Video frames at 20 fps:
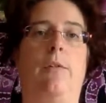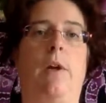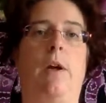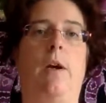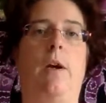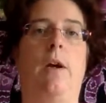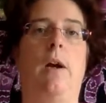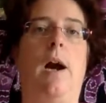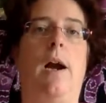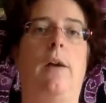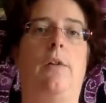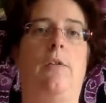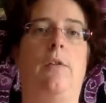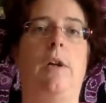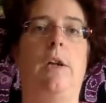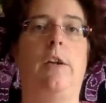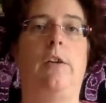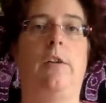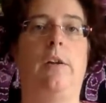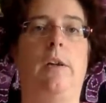the
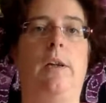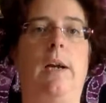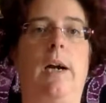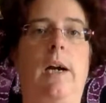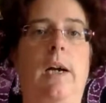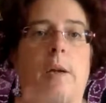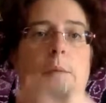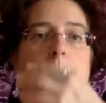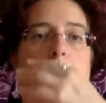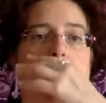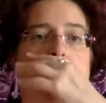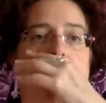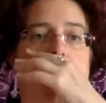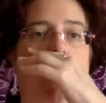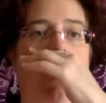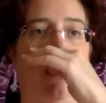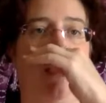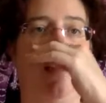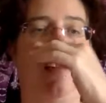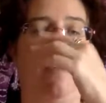isolation time
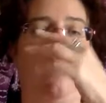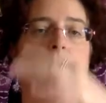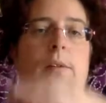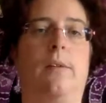and things